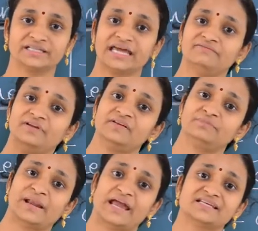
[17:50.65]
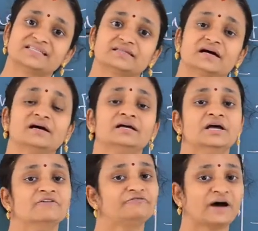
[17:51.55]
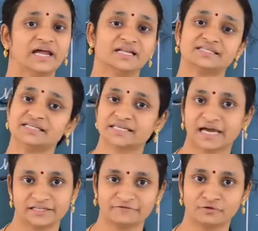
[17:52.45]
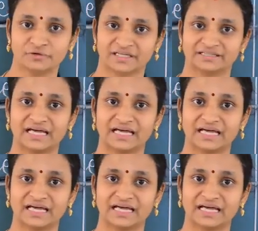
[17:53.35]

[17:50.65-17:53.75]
then we will place the files inside the folder.